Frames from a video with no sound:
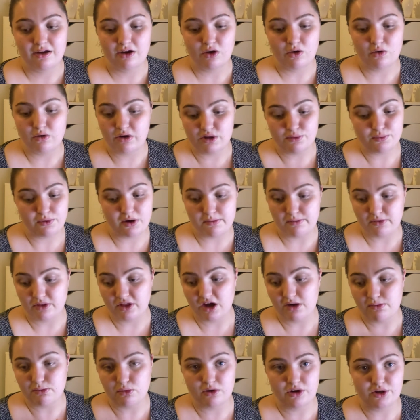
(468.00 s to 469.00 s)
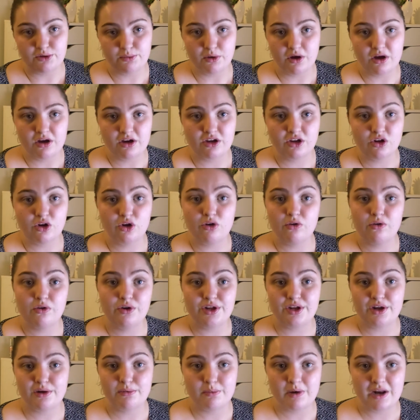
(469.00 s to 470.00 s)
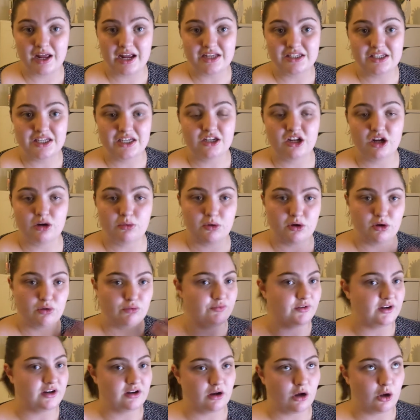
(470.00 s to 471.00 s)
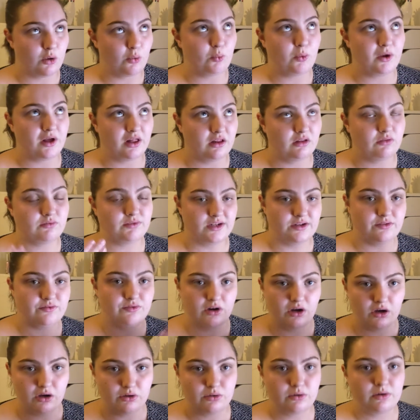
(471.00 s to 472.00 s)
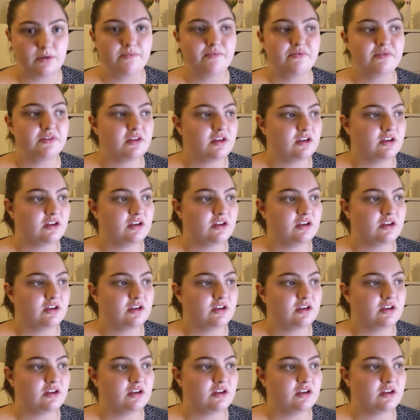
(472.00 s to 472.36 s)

working on, already completed, I will re-roll.